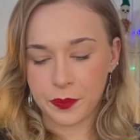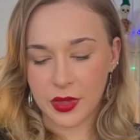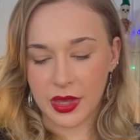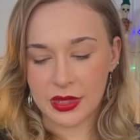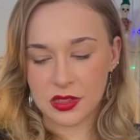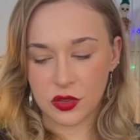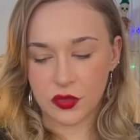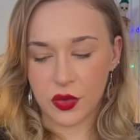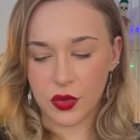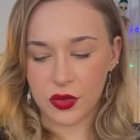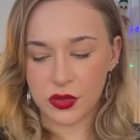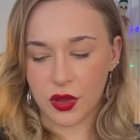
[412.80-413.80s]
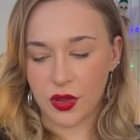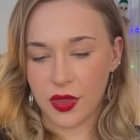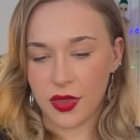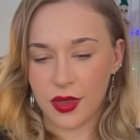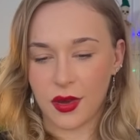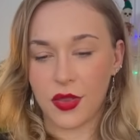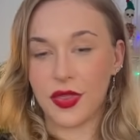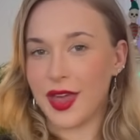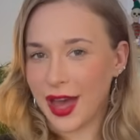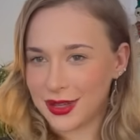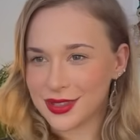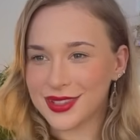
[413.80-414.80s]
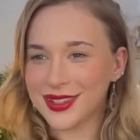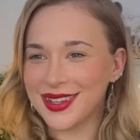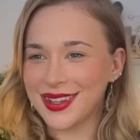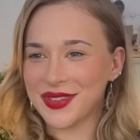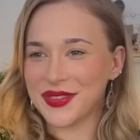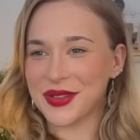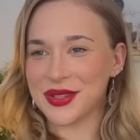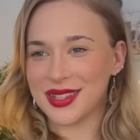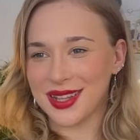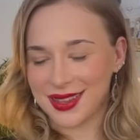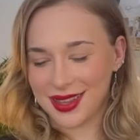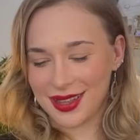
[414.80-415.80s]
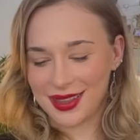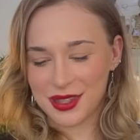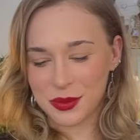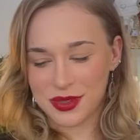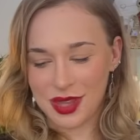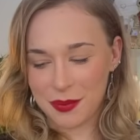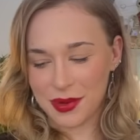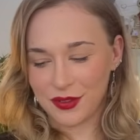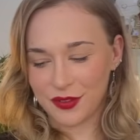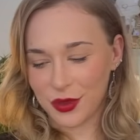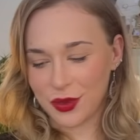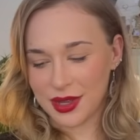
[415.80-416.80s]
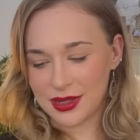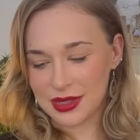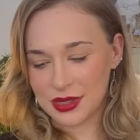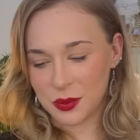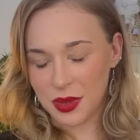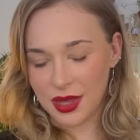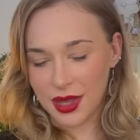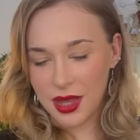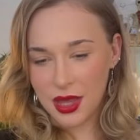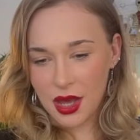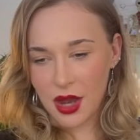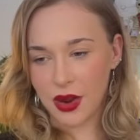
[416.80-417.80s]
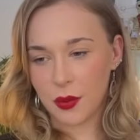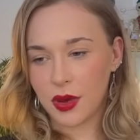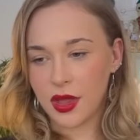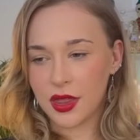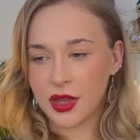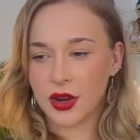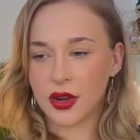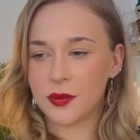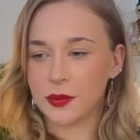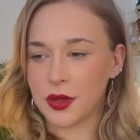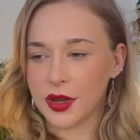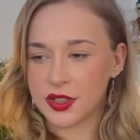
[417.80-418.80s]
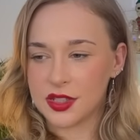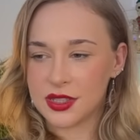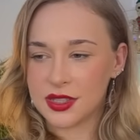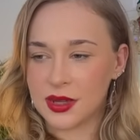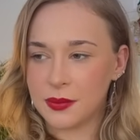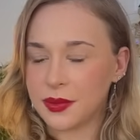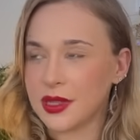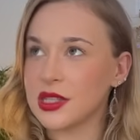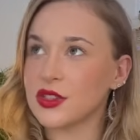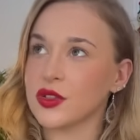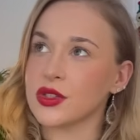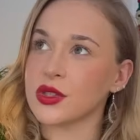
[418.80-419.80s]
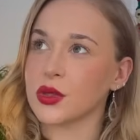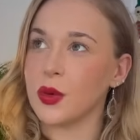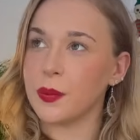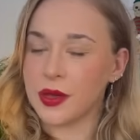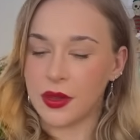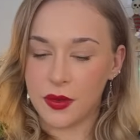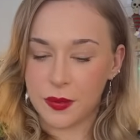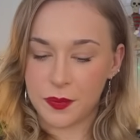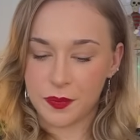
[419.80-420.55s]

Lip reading: Okay, so focus on that. It feels like that. That's what's happening for you guys this week. All right, what are the current blockages then, please, for Scorpio?